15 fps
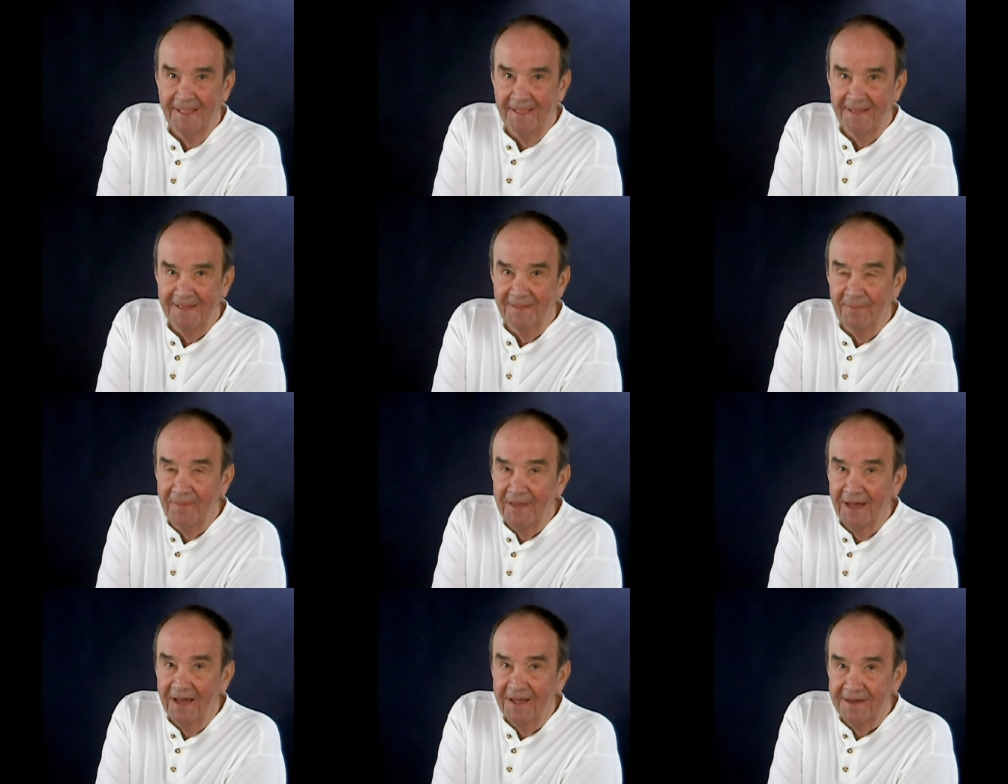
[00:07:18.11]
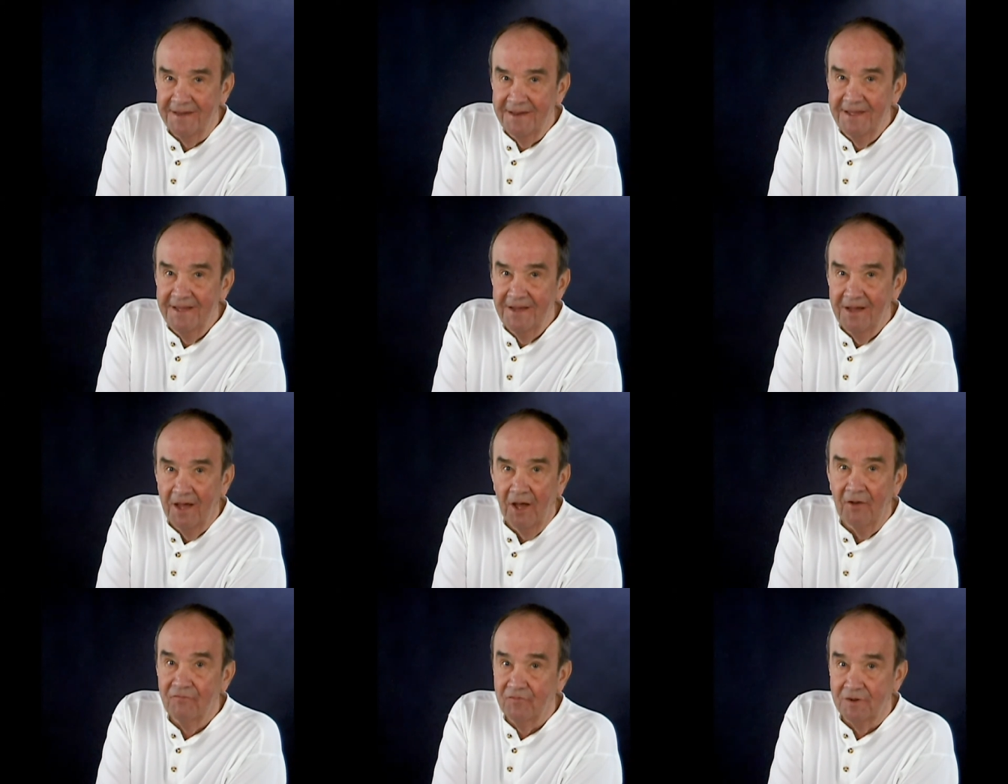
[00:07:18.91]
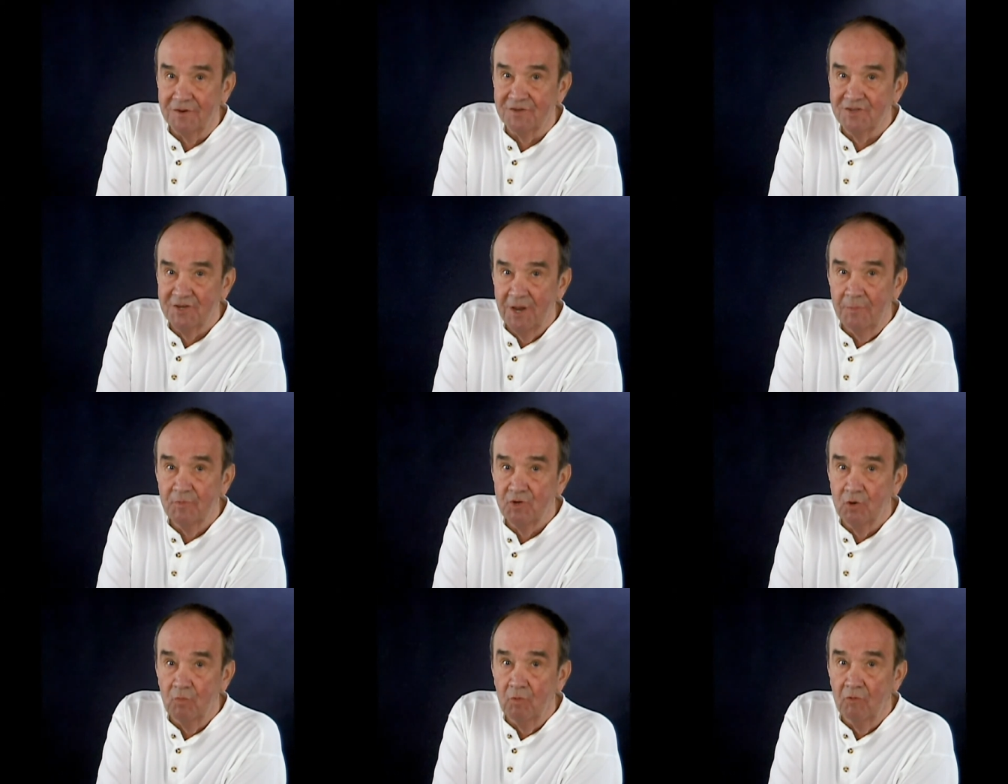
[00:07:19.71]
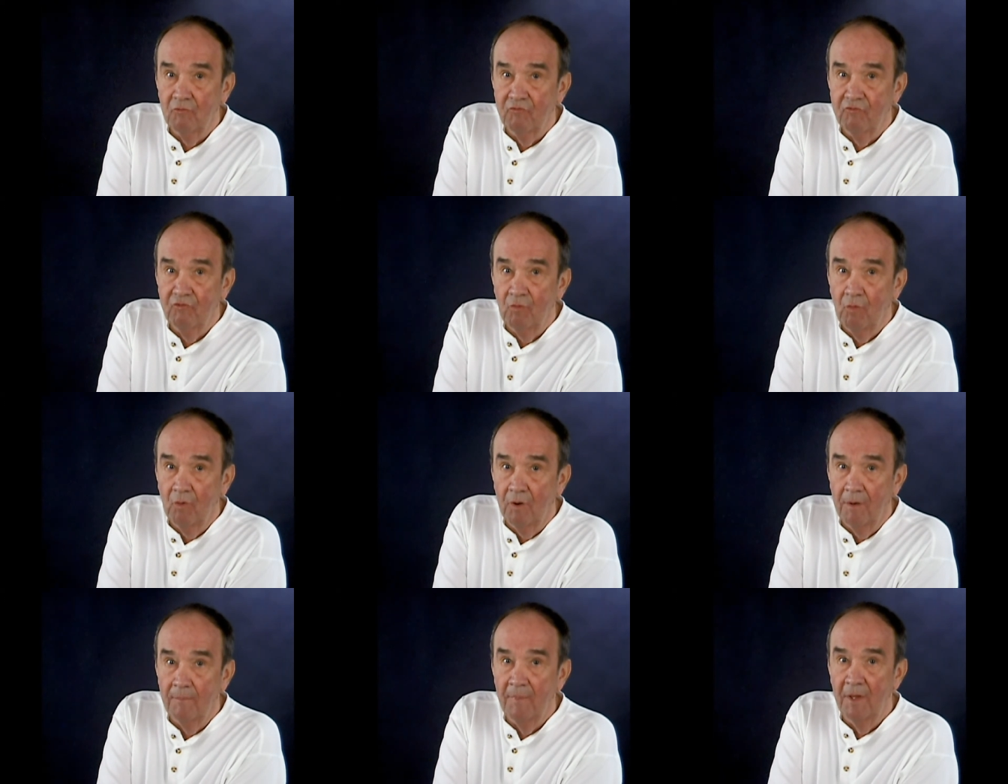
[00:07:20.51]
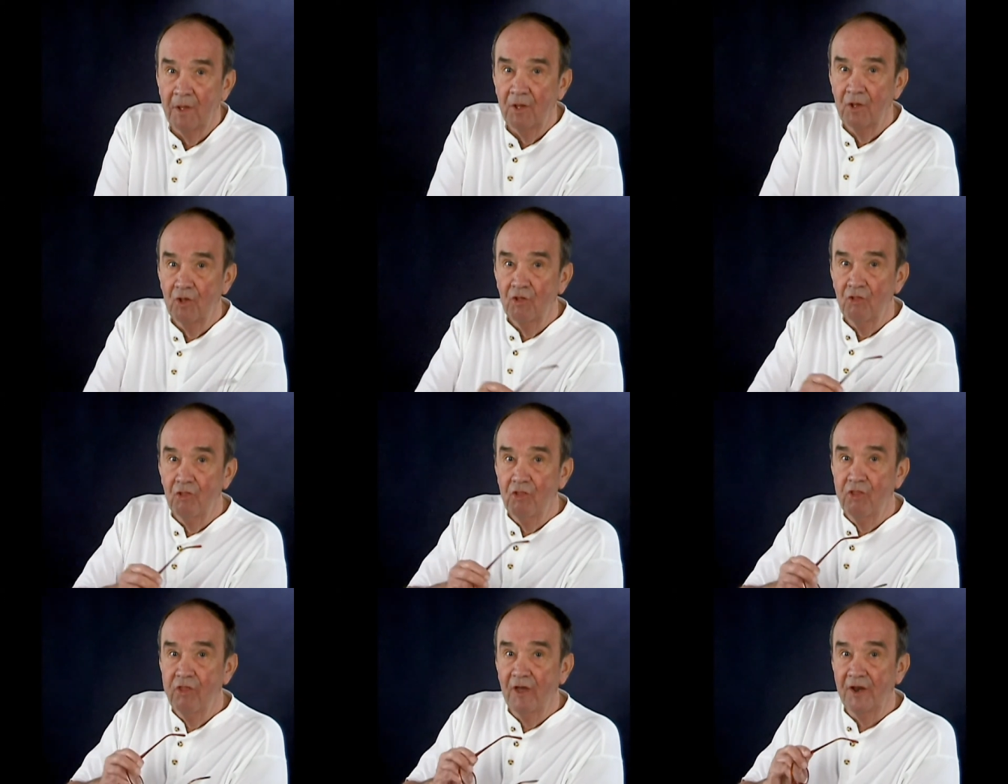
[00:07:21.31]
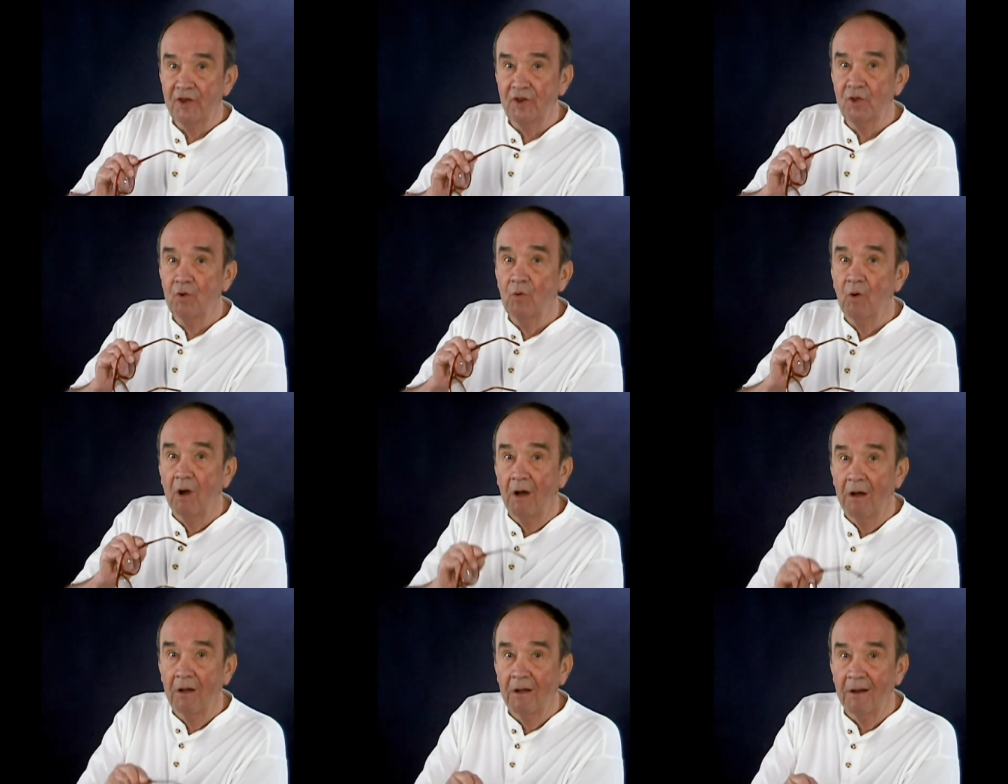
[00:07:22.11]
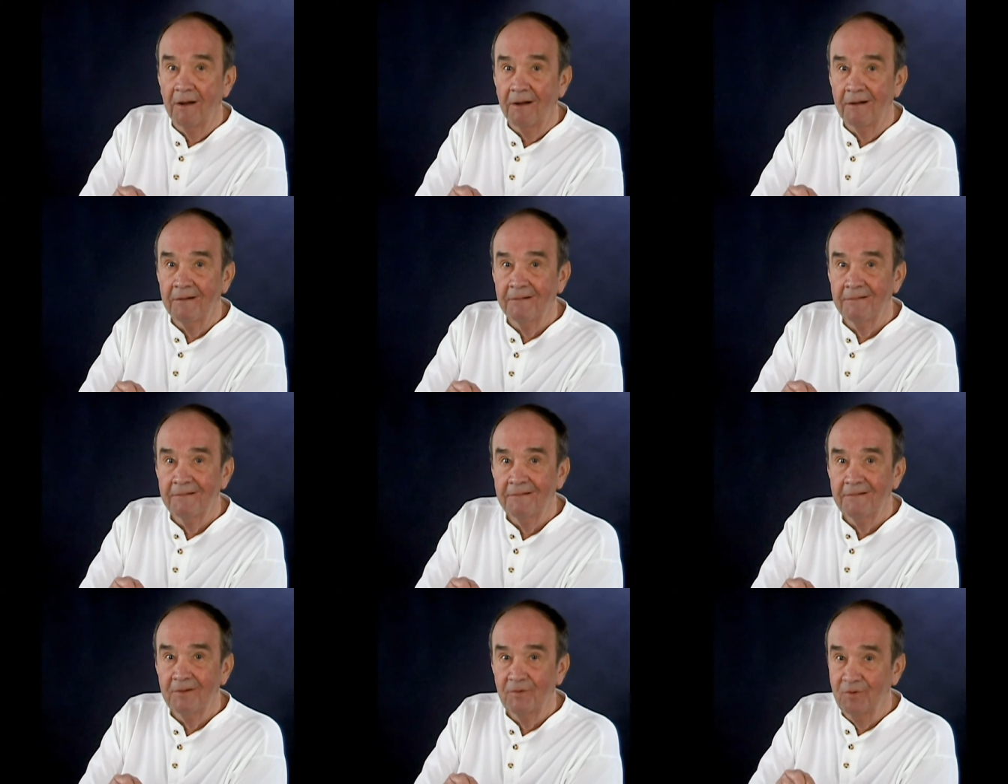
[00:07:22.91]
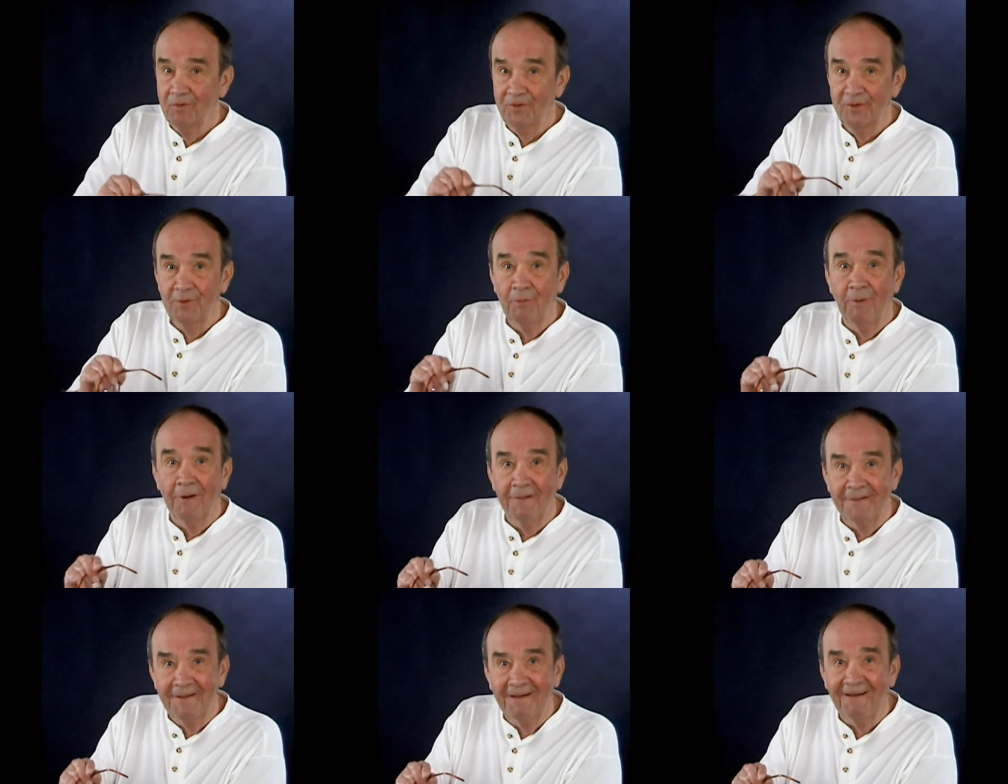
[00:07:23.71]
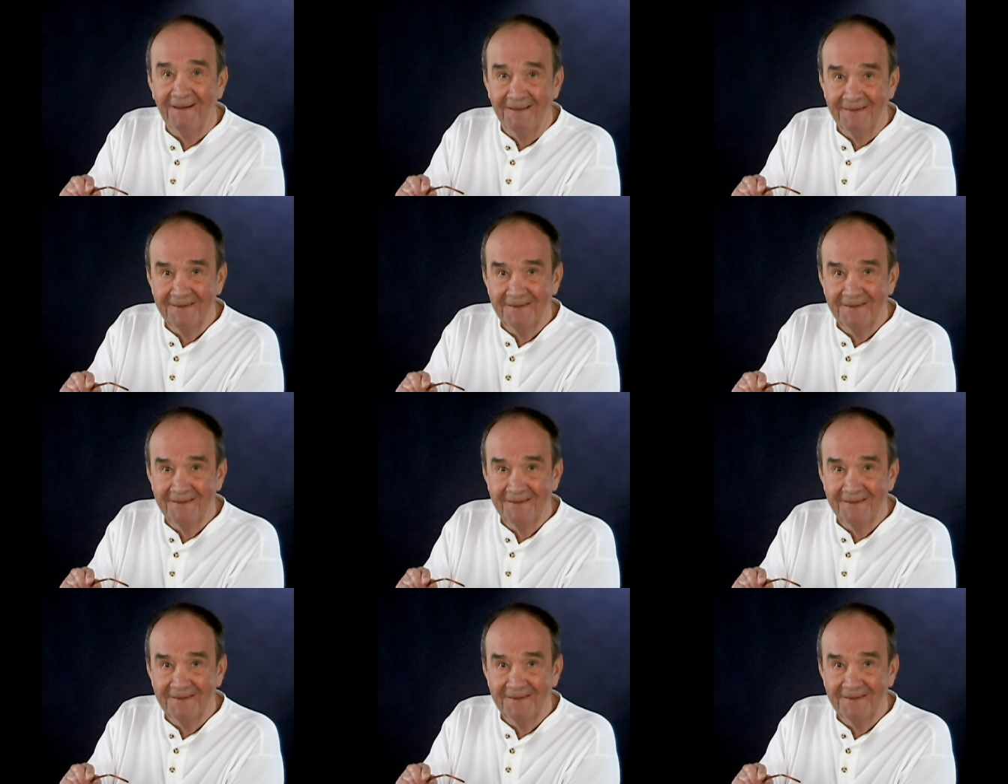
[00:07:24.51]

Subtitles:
in the idea of conceptual form that you are who you are not.